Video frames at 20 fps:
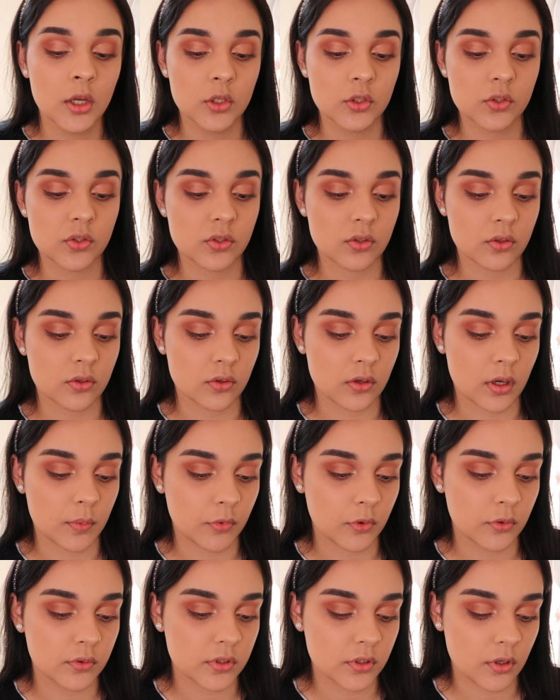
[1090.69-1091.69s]
so I'm
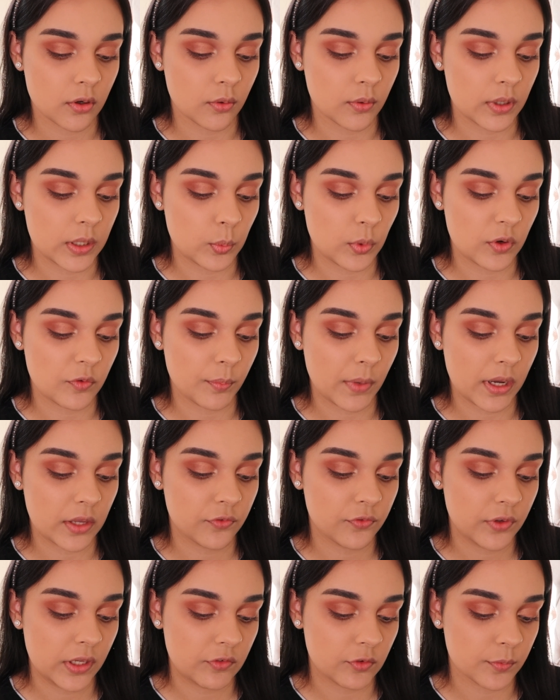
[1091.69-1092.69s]
going to go in with my
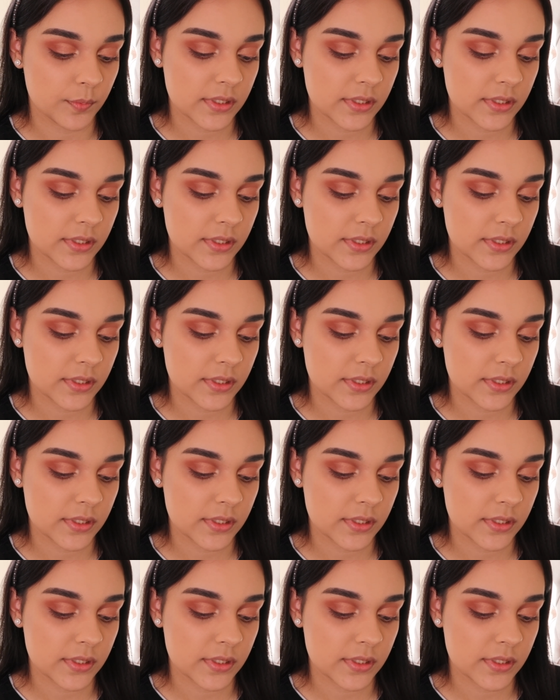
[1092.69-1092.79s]
favourite